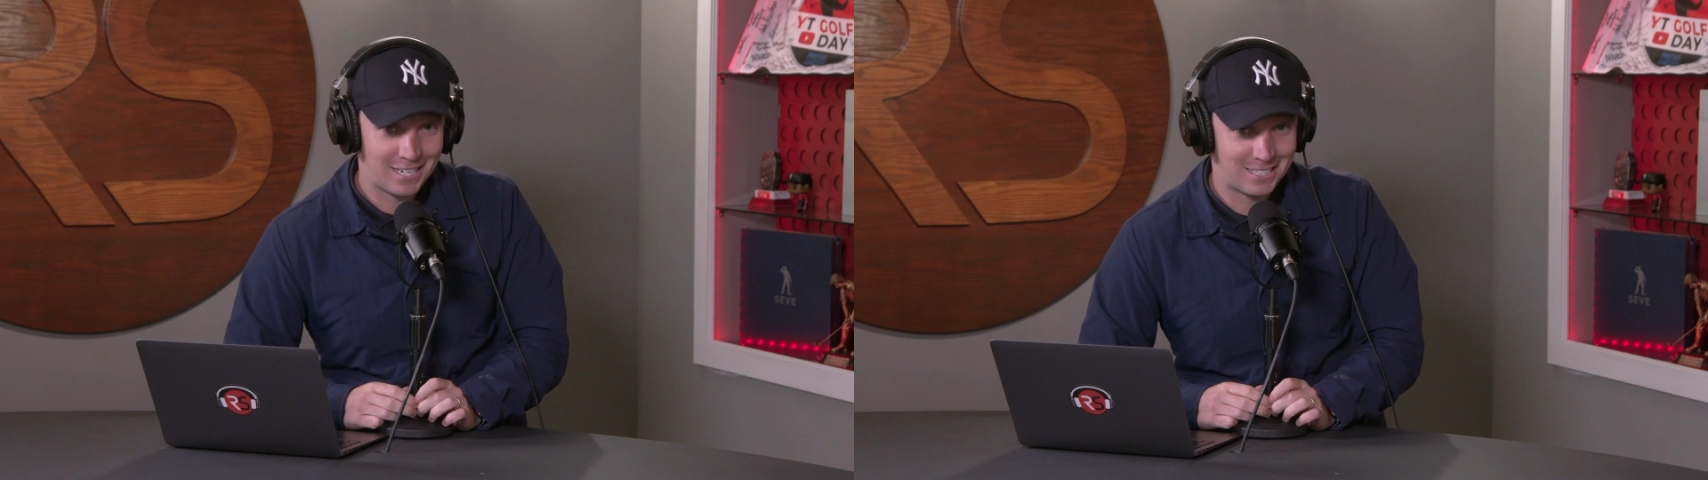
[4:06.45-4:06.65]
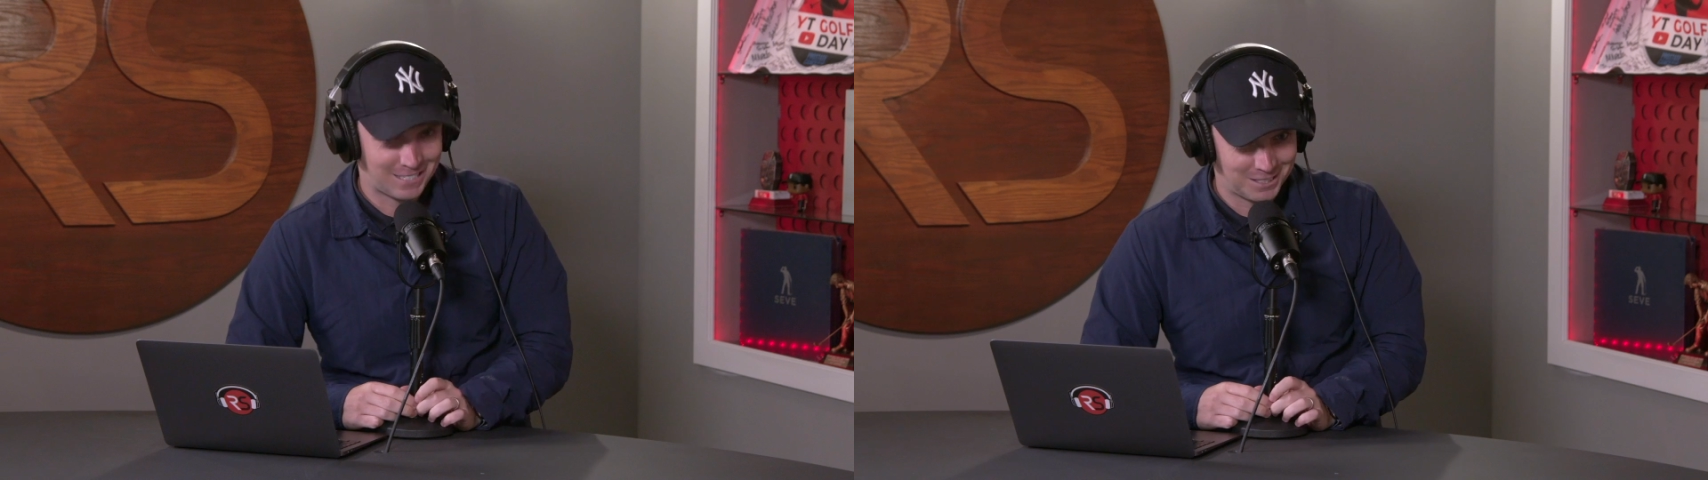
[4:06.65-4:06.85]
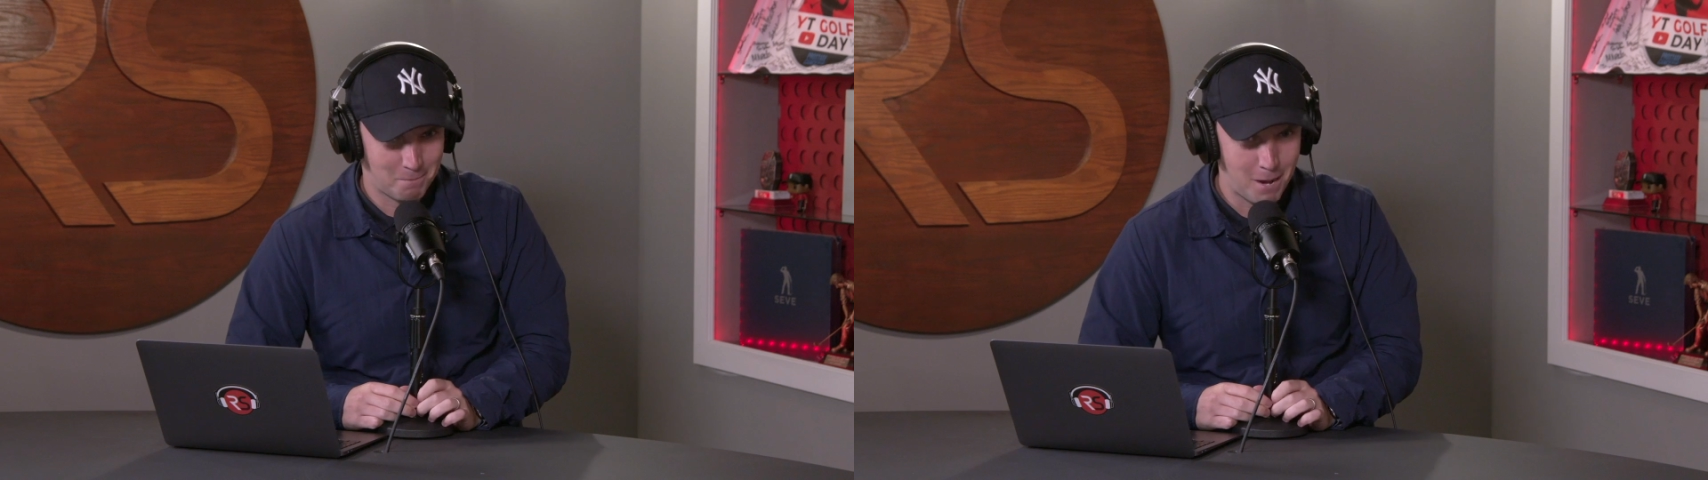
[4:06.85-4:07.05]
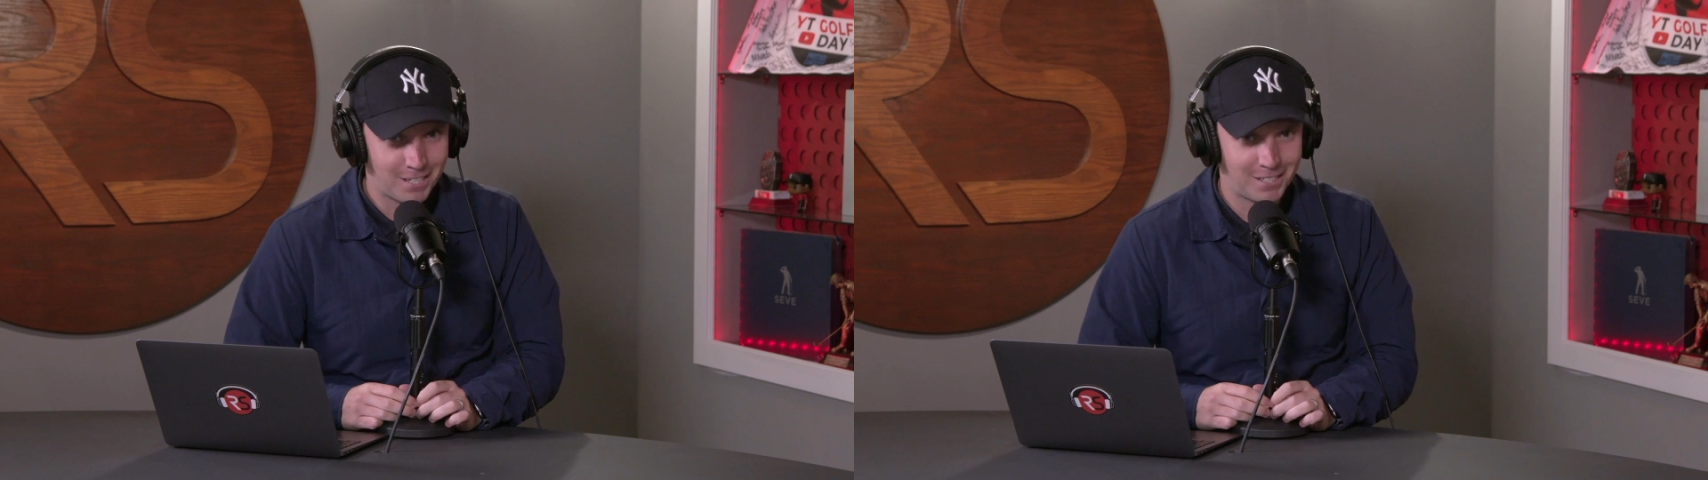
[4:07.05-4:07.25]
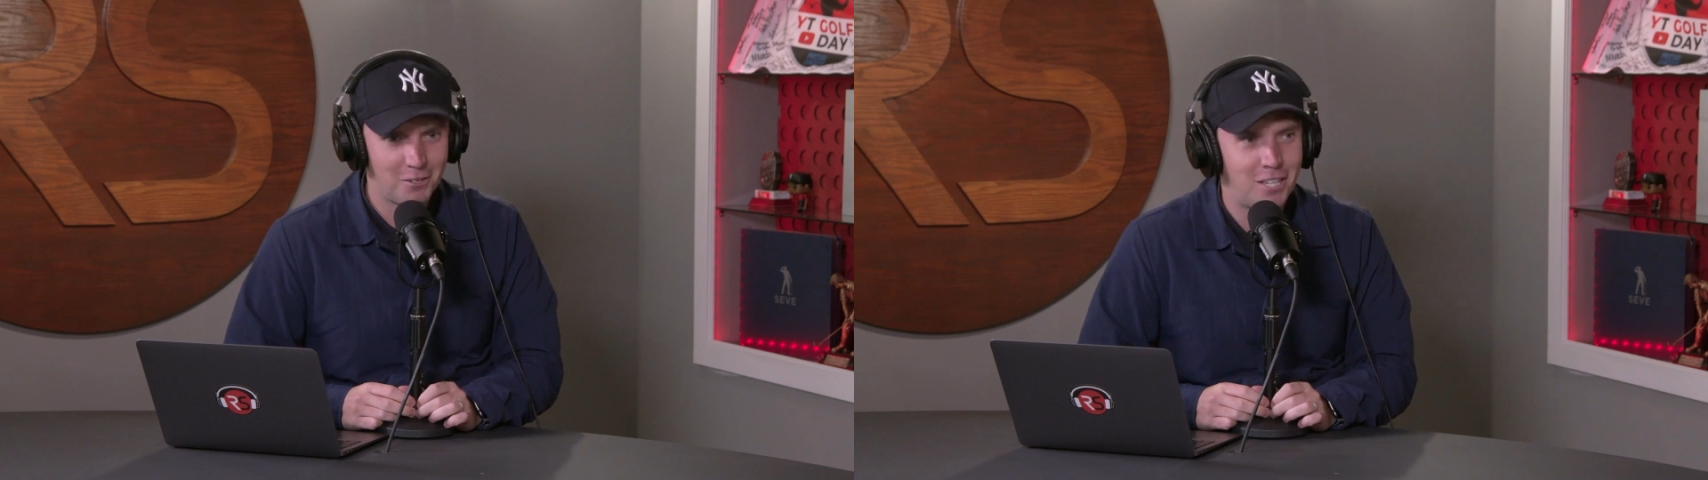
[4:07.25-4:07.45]
'cause it's actually the
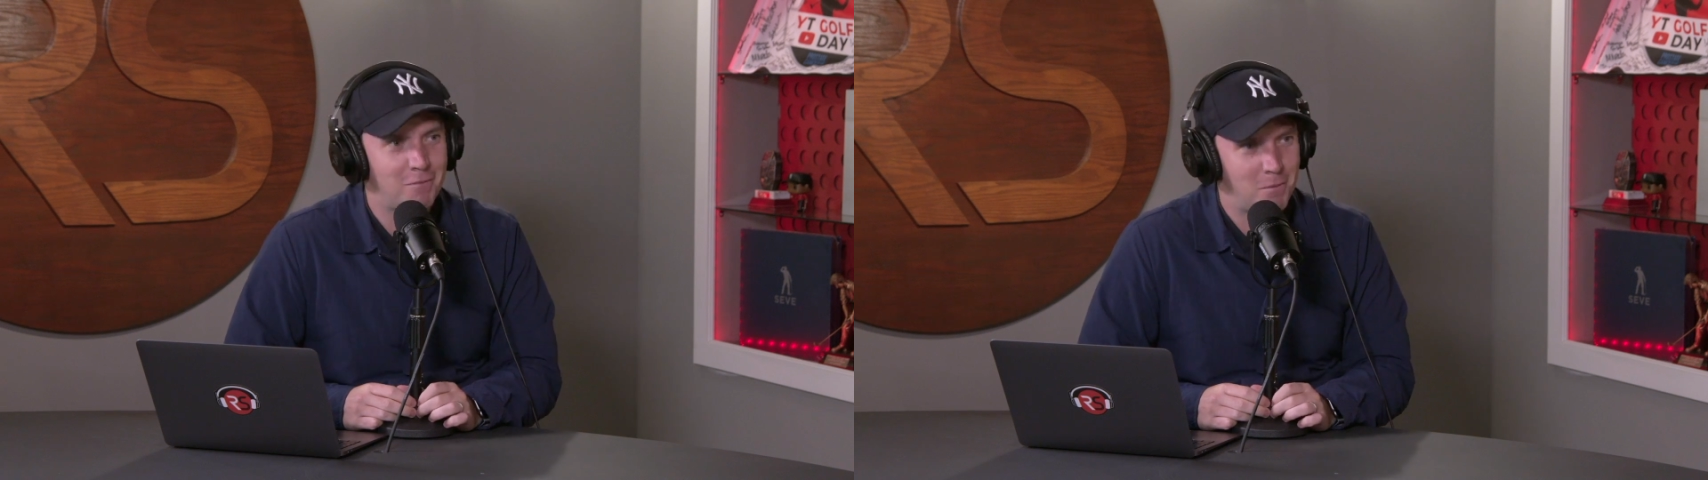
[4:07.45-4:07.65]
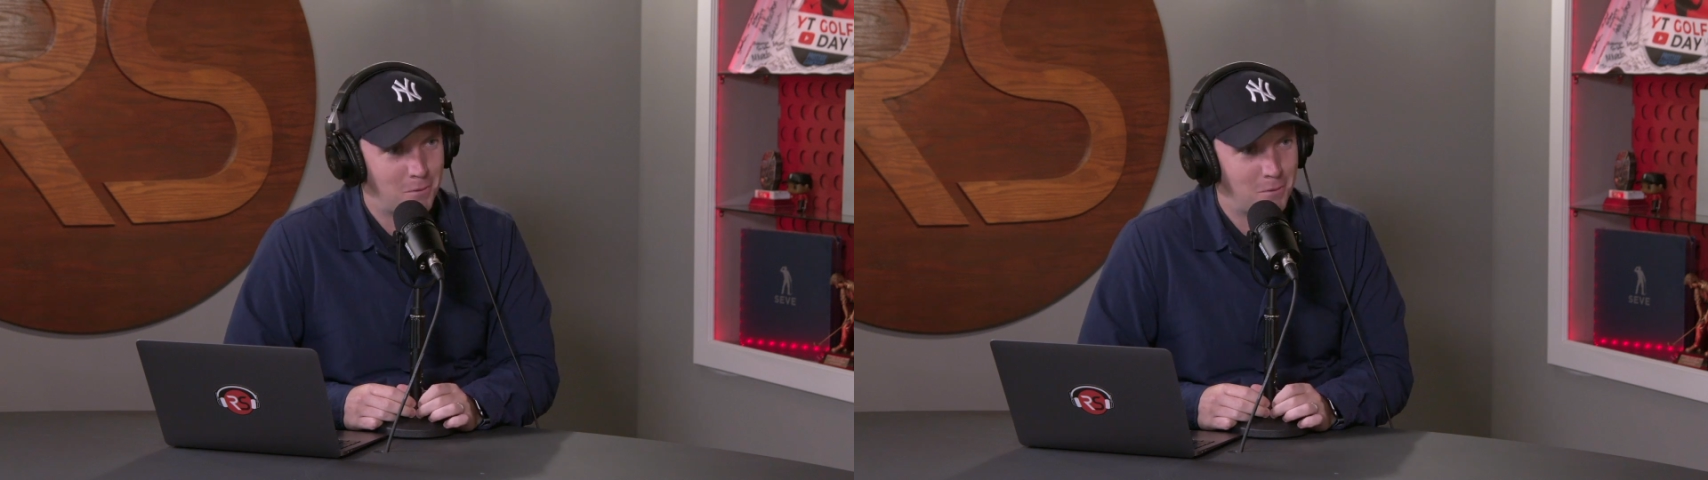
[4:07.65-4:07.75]
PIN code that I have on